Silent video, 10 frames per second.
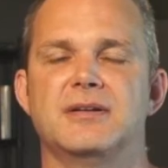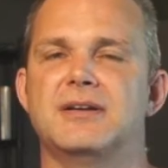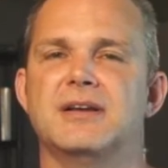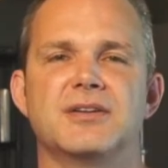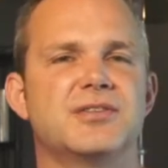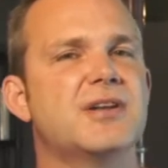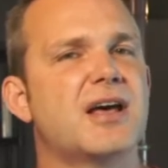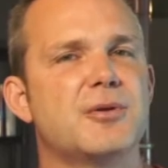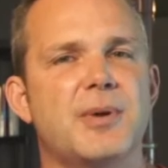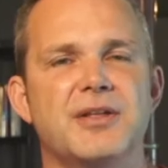Again, it's
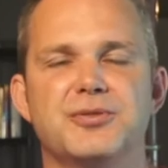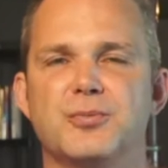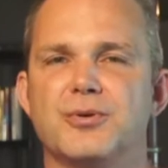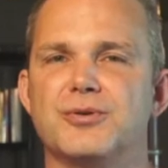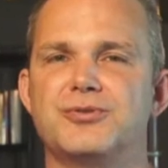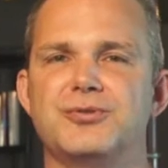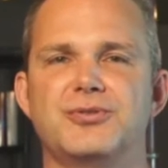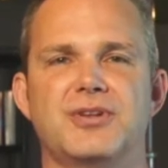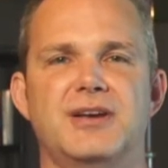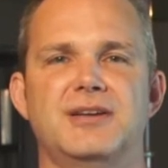not about the words you
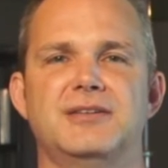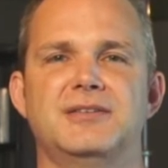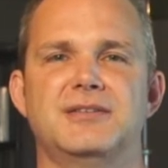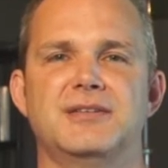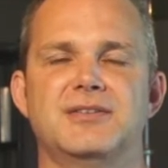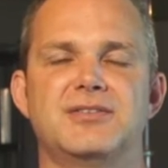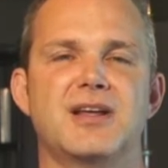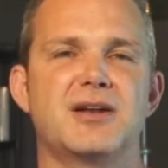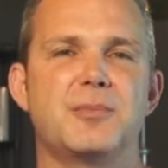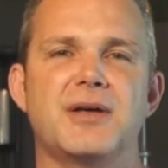say. It's
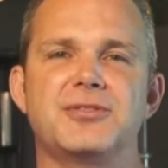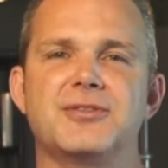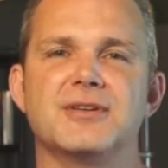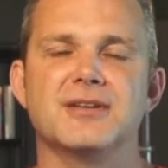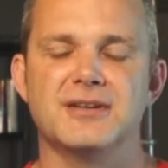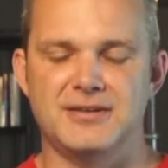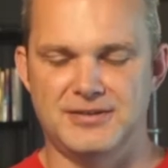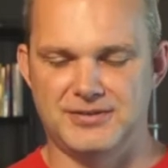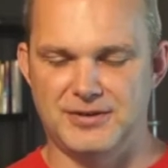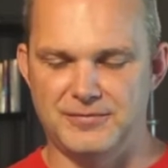not about the
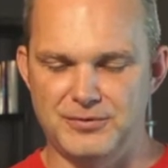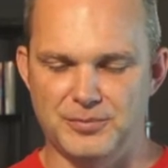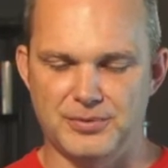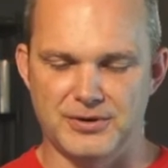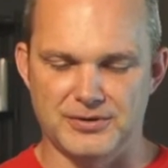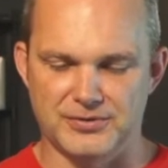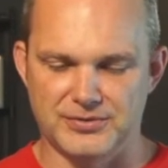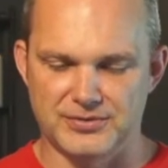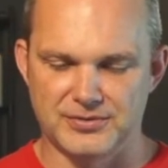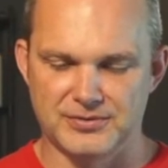length of your
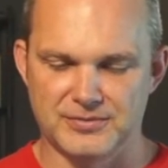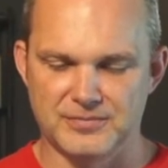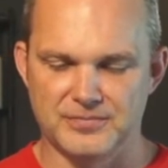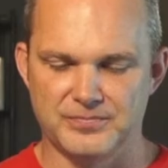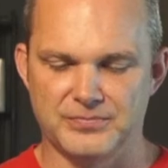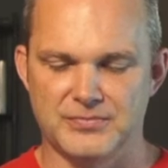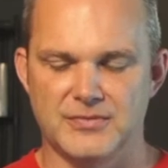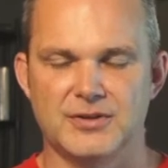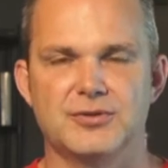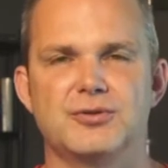prayers.
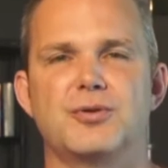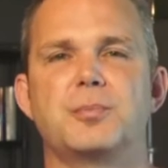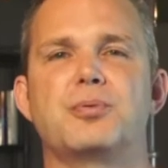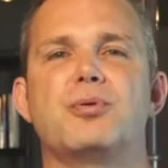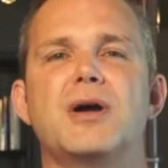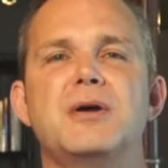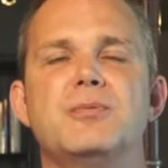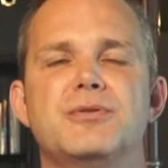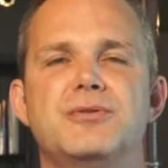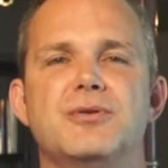You pray
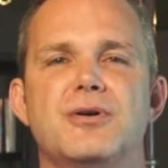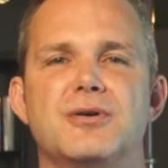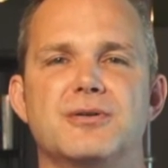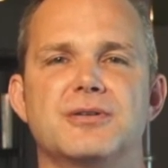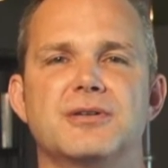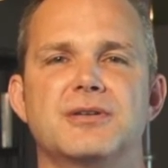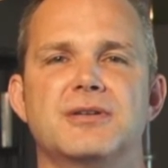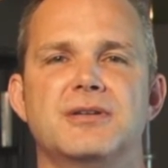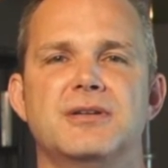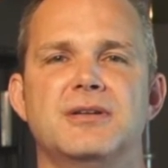with your heart,
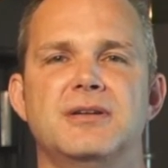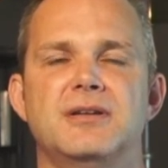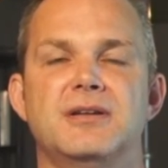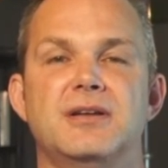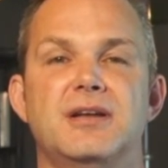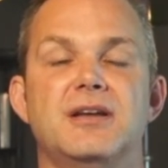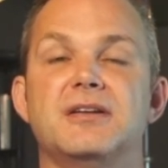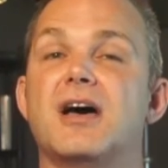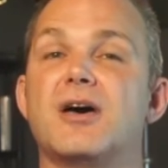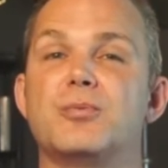
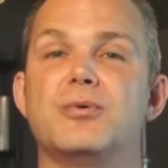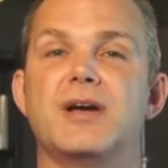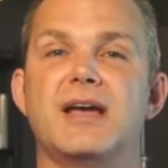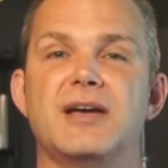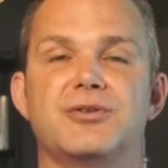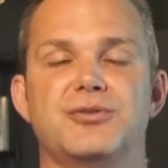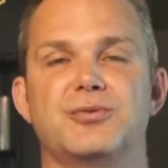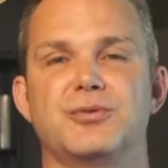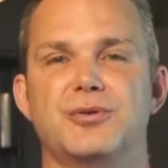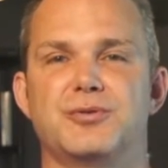and God will
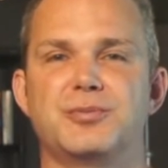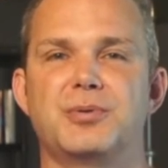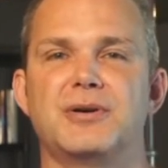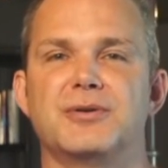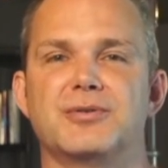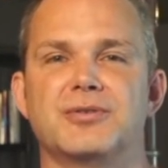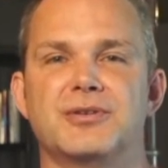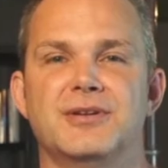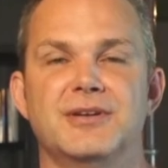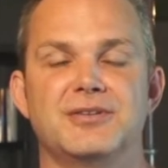answer those prayers.
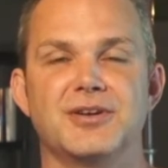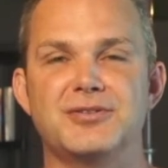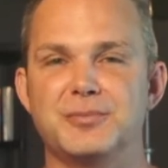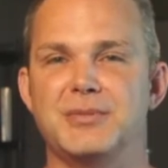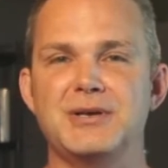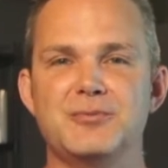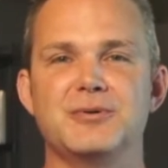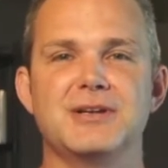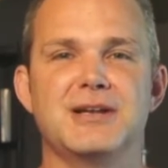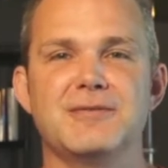Doesn't mean
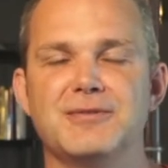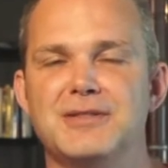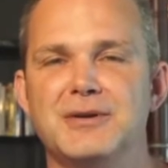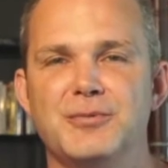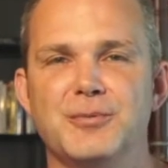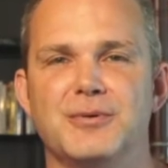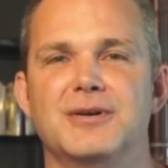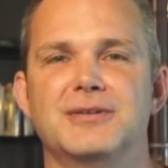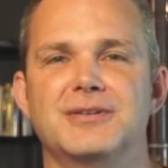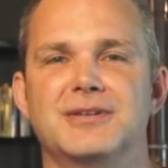we'll get everything we
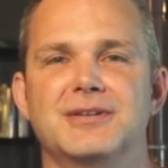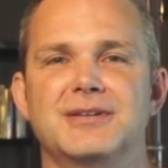want.